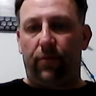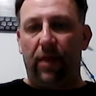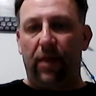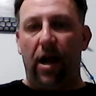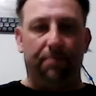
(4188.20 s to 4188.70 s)

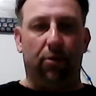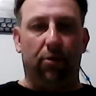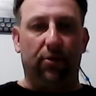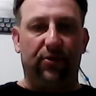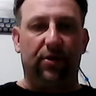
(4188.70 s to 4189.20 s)
I
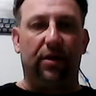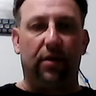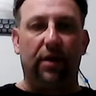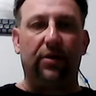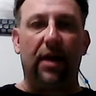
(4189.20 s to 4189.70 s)
personally
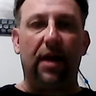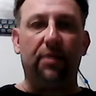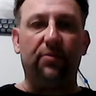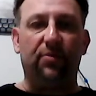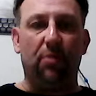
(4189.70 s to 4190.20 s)
like the
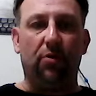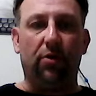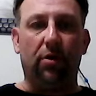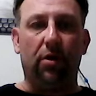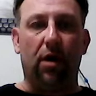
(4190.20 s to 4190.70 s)
Adams
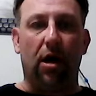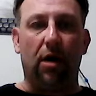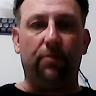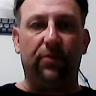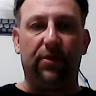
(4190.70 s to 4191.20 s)
motor.
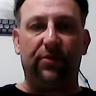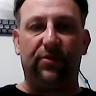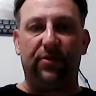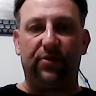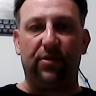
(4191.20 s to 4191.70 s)
The
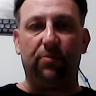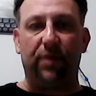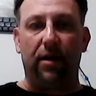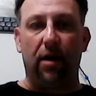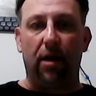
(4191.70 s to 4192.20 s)
system
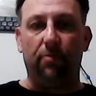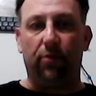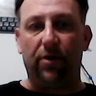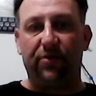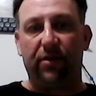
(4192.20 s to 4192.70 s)
that I'm
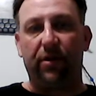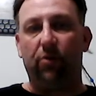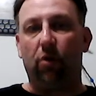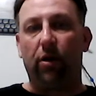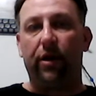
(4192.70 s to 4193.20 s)
presently
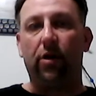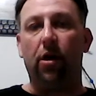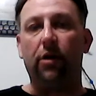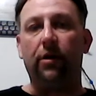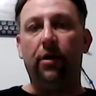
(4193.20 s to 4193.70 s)
working
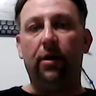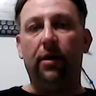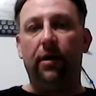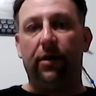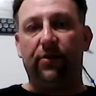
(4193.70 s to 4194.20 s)
on
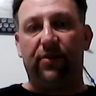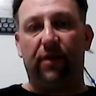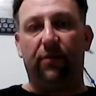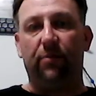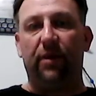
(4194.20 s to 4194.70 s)
is
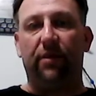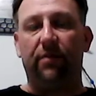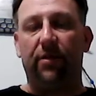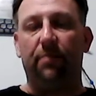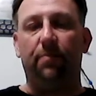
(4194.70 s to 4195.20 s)
giving me
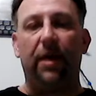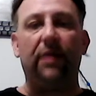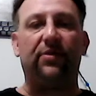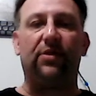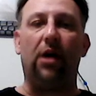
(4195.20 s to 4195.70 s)
the
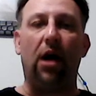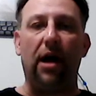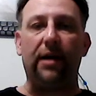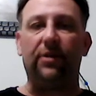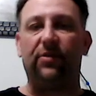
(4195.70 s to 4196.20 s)
best,
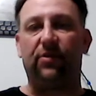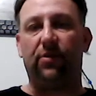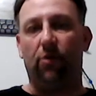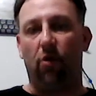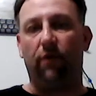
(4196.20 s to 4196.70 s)
highest
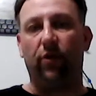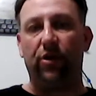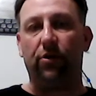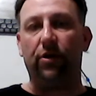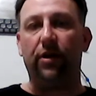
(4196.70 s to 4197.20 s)
over
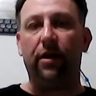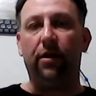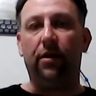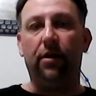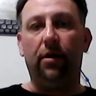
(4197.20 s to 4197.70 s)
unity.
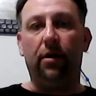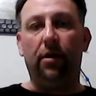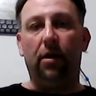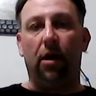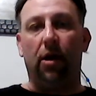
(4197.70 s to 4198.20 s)

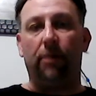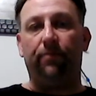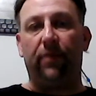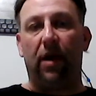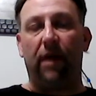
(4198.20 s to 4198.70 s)

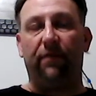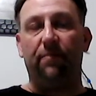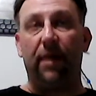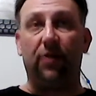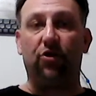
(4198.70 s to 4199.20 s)
I've
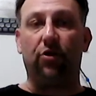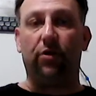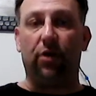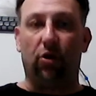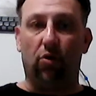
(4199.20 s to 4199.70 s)
measured,
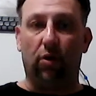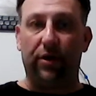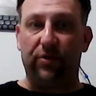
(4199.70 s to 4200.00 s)
according to